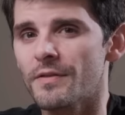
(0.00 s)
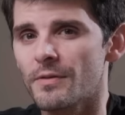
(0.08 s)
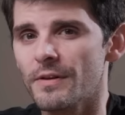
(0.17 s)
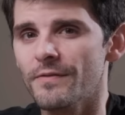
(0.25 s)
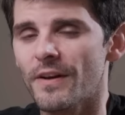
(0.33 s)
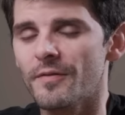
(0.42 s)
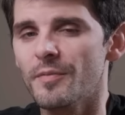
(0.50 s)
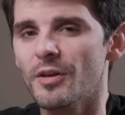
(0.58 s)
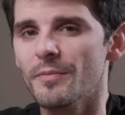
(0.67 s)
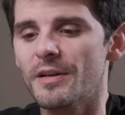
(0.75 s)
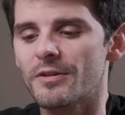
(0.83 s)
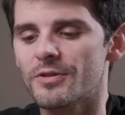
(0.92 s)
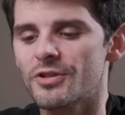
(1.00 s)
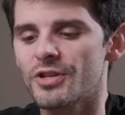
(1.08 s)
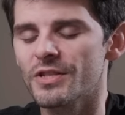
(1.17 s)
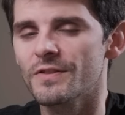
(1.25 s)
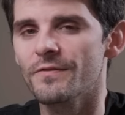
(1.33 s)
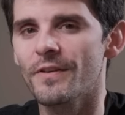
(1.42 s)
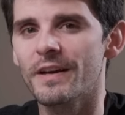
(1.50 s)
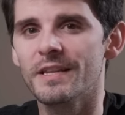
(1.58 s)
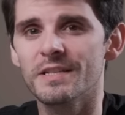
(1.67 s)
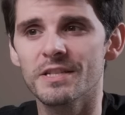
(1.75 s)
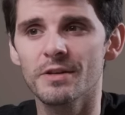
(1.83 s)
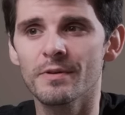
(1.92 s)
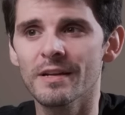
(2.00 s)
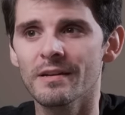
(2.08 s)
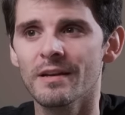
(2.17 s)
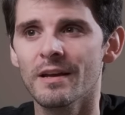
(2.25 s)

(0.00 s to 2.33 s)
35 millimeter to justify this unit,